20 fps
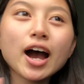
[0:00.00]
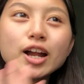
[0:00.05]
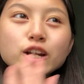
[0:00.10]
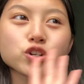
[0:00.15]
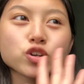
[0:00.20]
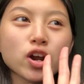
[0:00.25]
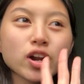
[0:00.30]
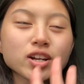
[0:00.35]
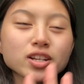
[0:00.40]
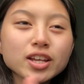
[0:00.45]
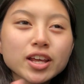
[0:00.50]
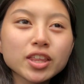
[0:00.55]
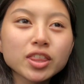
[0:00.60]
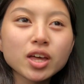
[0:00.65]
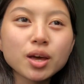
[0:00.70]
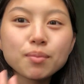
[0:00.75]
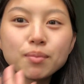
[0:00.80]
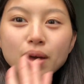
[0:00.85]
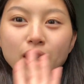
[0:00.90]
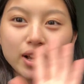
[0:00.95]
I try to take
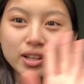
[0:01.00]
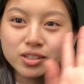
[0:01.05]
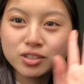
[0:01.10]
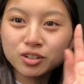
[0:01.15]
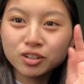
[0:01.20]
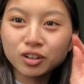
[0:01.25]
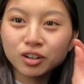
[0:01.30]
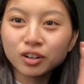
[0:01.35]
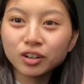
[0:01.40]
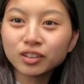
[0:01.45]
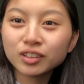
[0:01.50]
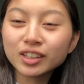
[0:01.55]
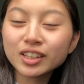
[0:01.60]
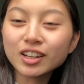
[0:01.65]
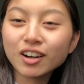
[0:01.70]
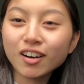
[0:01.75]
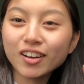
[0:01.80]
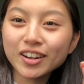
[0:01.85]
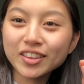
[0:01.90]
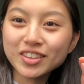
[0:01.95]
them as
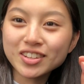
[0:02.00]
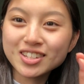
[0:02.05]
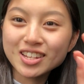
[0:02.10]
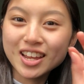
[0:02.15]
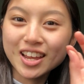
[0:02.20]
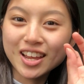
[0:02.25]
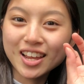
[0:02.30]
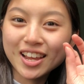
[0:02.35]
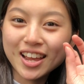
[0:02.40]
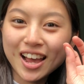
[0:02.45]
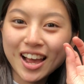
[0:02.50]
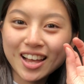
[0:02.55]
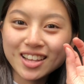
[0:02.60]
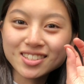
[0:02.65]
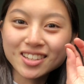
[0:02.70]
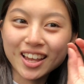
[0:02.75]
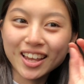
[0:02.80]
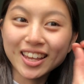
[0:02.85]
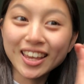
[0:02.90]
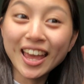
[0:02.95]
early on in the day
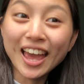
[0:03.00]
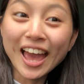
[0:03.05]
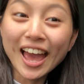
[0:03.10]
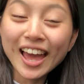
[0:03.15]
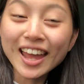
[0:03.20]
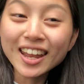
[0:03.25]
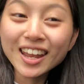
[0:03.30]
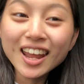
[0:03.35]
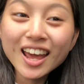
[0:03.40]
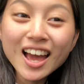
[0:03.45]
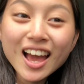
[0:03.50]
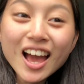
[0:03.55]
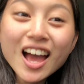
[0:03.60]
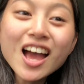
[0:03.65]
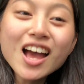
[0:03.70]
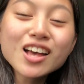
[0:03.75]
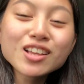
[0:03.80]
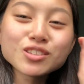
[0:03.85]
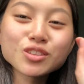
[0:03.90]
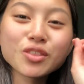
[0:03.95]
as I can
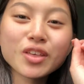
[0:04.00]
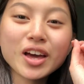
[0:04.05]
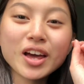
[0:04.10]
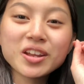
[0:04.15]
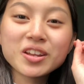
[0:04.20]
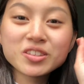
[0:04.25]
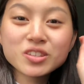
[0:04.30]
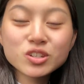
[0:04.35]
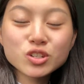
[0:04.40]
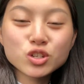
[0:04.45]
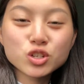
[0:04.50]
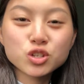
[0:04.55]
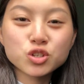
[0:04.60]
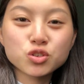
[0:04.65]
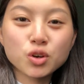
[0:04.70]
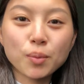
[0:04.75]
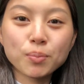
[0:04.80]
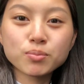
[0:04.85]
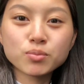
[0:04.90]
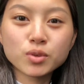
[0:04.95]
so that it doesn't
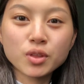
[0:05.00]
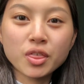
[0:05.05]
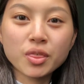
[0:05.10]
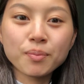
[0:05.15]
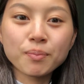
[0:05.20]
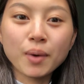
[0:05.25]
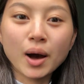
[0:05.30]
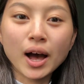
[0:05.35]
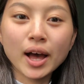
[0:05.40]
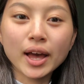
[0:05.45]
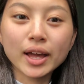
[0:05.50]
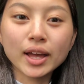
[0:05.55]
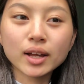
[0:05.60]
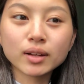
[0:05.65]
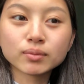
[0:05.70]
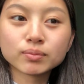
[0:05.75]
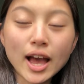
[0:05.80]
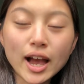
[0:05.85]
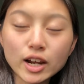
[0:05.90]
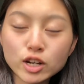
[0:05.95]
disrupt with my
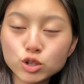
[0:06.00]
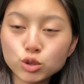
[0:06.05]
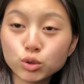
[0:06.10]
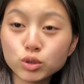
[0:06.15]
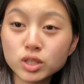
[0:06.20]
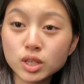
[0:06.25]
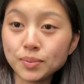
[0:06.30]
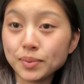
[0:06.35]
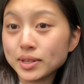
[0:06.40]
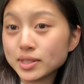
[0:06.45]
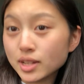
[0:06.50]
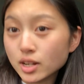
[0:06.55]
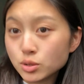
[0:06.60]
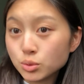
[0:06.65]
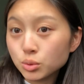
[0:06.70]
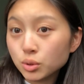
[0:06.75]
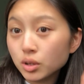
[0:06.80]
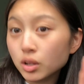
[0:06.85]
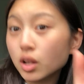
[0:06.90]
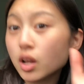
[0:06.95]
actual sleeping
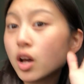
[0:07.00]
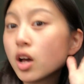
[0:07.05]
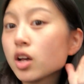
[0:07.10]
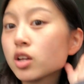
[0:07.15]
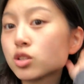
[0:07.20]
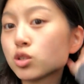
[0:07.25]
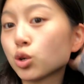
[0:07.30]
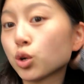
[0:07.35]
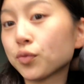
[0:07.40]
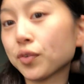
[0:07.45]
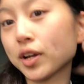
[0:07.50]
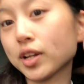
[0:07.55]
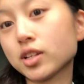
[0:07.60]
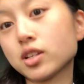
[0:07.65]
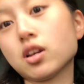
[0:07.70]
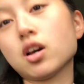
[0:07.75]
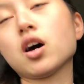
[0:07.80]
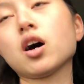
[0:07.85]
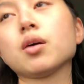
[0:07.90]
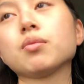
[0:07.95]
schedule. So if
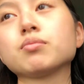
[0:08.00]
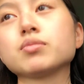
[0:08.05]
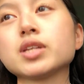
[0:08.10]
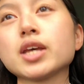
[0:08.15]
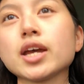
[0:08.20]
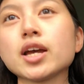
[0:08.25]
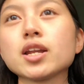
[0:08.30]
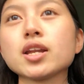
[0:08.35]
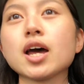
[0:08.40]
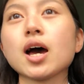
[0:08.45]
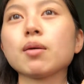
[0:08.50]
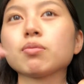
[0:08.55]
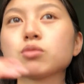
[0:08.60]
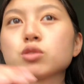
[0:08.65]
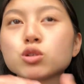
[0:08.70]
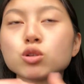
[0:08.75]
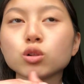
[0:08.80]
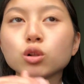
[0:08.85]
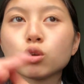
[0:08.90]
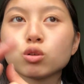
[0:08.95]
I um, take a nap
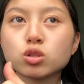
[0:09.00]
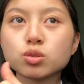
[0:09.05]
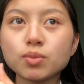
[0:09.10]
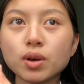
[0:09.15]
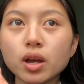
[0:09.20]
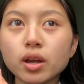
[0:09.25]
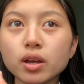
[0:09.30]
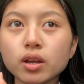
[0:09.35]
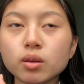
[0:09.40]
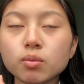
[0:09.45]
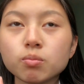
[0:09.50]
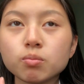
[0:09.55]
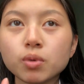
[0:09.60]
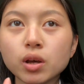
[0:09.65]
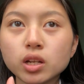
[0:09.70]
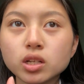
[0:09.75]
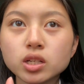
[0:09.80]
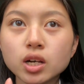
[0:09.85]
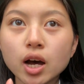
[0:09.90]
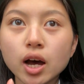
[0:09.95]
too close to my
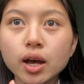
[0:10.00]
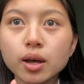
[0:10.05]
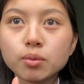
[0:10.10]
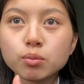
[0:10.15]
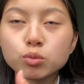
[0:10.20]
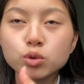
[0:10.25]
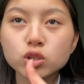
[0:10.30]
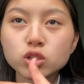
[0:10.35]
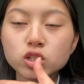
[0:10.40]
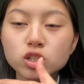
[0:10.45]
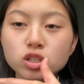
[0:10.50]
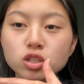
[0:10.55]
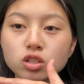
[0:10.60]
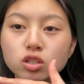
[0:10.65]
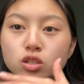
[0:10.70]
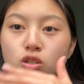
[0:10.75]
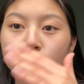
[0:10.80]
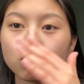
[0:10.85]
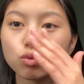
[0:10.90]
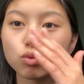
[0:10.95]
bedtime, which
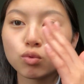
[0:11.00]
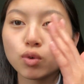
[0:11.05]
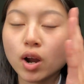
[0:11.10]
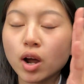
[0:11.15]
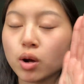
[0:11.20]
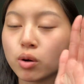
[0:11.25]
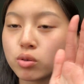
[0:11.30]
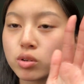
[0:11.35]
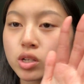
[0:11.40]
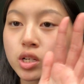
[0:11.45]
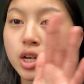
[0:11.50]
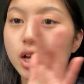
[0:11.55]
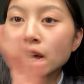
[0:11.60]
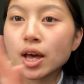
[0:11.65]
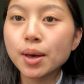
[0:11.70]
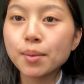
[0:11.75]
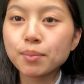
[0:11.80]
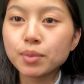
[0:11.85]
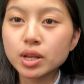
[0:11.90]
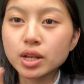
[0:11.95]
is around
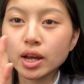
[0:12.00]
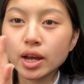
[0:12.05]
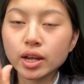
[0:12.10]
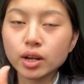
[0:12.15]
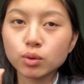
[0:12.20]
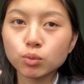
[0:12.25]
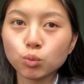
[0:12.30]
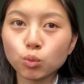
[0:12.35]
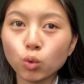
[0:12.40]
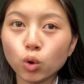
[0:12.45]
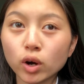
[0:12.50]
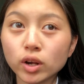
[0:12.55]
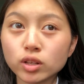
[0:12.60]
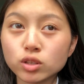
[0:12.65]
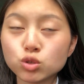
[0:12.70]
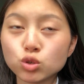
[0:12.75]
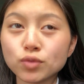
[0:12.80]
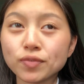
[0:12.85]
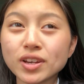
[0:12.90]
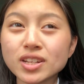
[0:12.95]
midnight and 1,
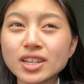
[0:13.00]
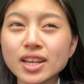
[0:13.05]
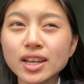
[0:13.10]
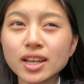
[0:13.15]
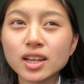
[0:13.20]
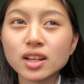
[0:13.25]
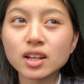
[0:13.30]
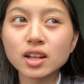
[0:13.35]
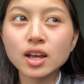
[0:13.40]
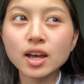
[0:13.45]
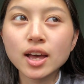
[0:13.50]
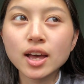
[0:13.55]
so if I take it